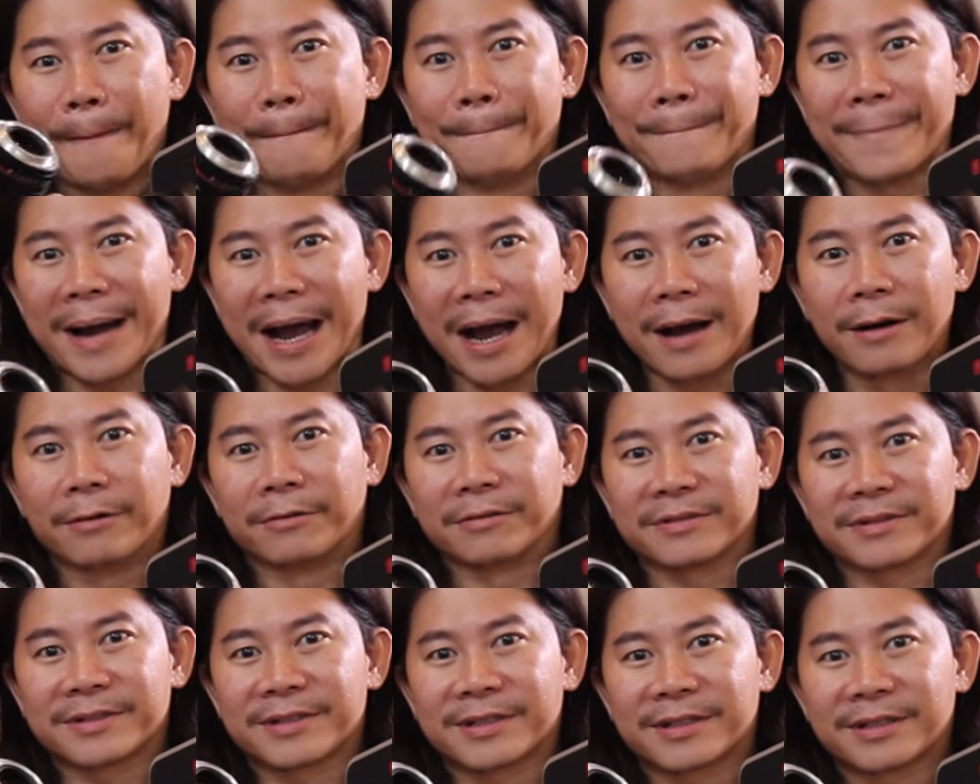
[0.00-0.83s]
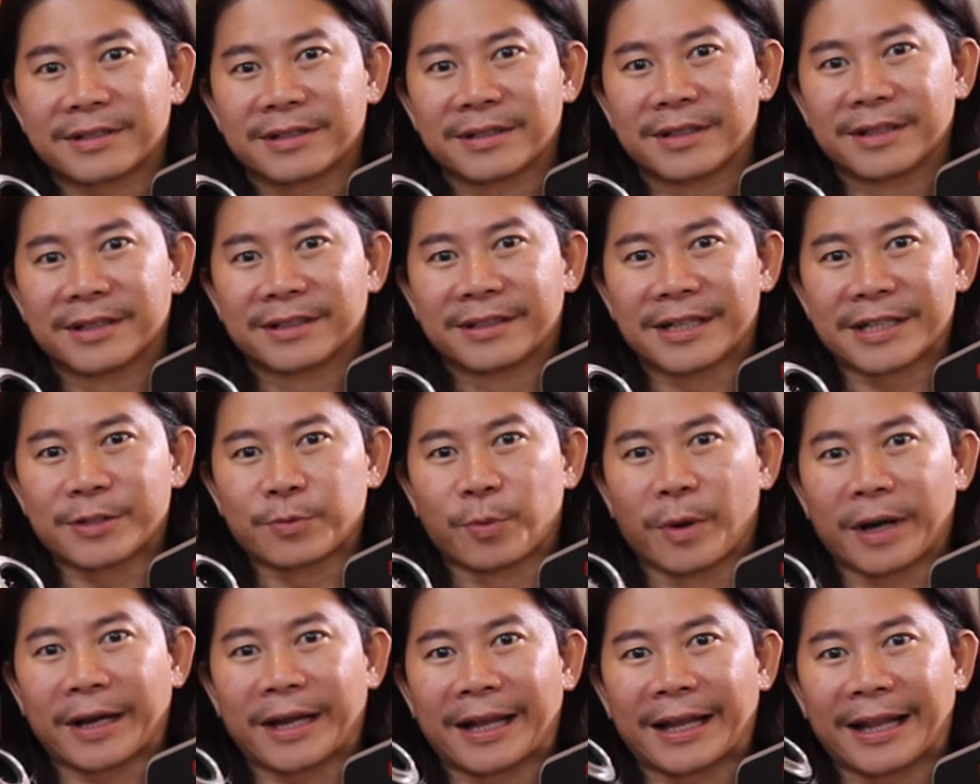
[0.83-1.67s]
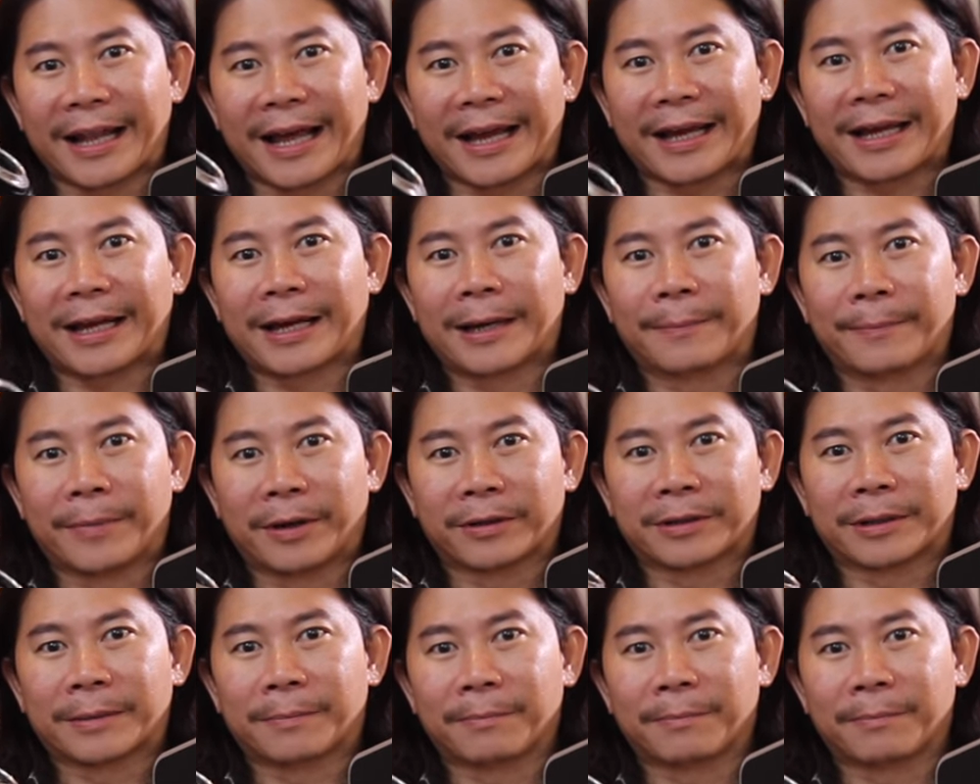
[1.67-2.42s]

Mounts. That's what I like about